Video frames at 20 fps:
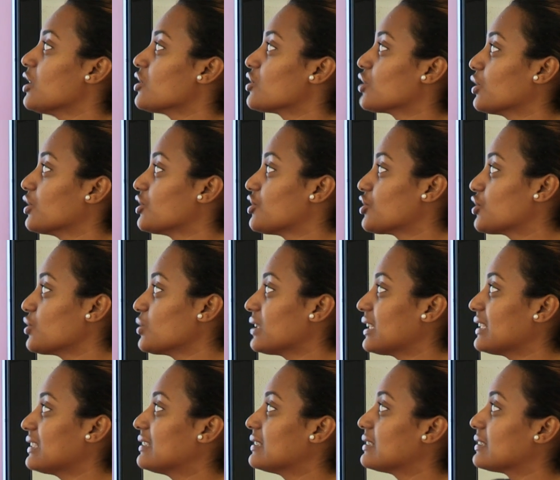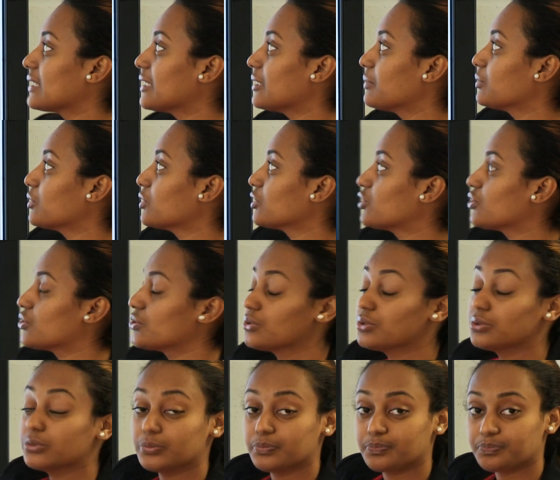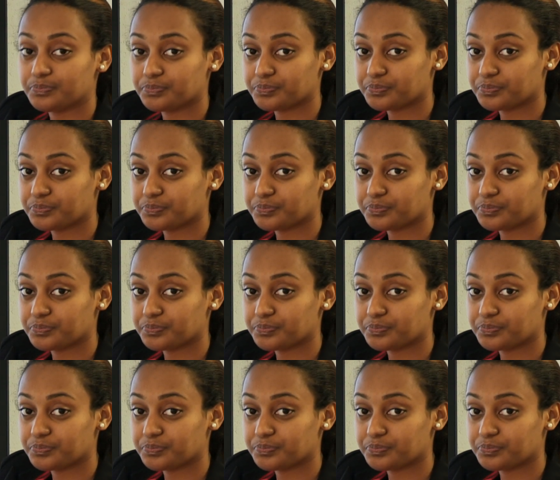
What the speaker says: So a student is able to